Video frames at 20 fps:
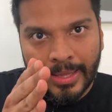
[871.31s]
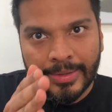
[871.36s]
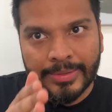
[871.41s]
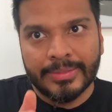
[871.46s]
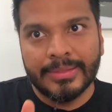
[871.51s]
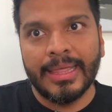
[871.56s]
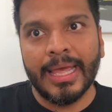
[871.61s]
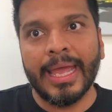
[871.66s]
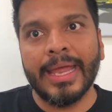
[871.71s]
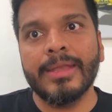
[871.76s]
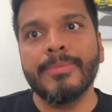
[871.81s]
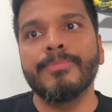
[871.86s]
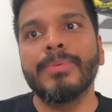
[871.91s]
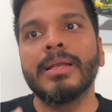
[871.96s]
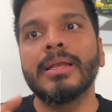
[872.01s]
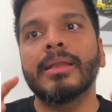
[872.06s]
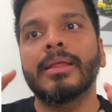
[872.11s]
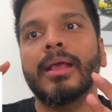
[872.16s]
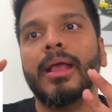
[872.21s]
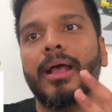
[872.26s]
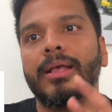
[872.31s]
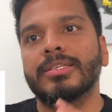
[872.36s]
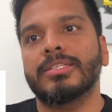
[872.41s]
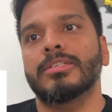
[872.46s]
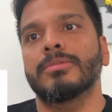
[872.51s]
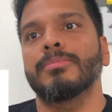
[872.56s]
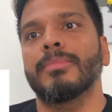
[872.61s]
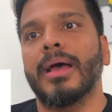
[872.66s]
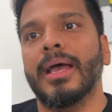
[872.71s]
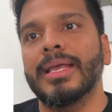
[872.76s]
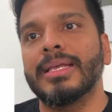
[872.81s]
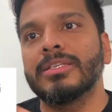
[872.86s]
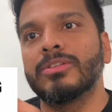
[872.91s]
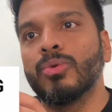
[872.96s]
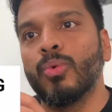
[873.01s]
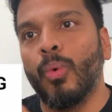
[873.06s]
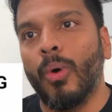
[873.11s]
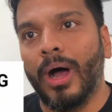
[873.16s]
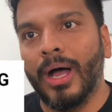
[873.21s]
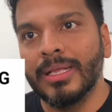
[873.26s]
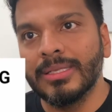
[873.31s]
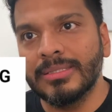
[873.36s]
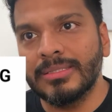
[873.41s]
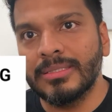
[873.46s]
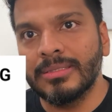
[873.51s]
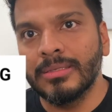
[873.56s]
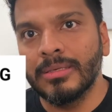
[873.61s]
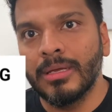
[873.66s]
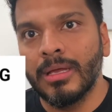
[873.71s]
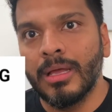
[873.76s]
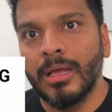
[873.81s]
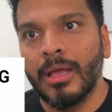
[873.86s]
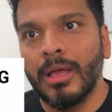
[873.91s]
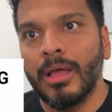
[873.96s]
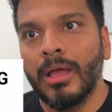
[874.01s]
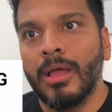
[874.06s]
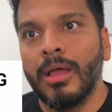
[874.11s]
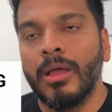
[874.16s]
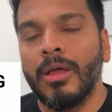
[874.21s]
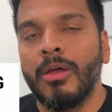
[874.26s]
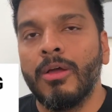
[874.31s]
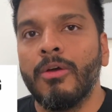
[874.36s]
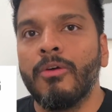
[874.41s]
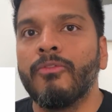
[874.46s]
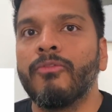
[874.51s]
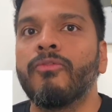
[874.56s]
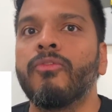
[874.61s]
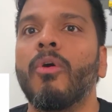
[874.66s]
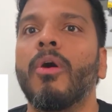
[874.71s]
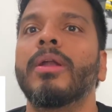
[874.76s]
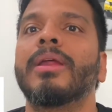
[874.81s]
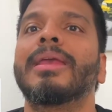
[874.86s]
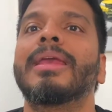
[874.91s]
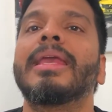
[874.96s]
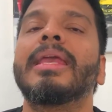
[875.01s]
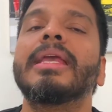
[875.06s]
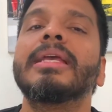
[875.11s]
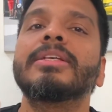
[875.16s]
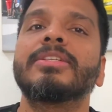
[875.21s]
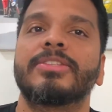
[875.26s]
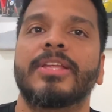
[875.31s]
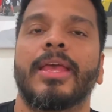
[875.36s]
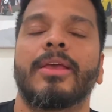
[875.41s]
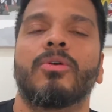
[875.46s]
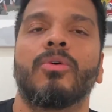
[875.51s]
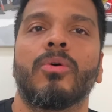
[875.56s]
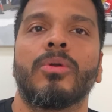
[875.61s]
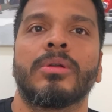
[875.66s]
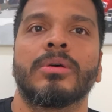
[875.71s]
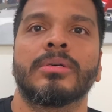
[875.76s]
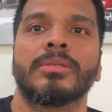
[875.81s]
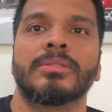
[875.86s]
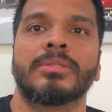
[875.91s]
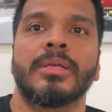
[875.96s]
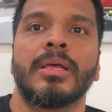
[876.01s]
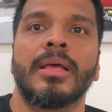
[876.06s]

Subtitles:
Then build customized ones for key stakeholders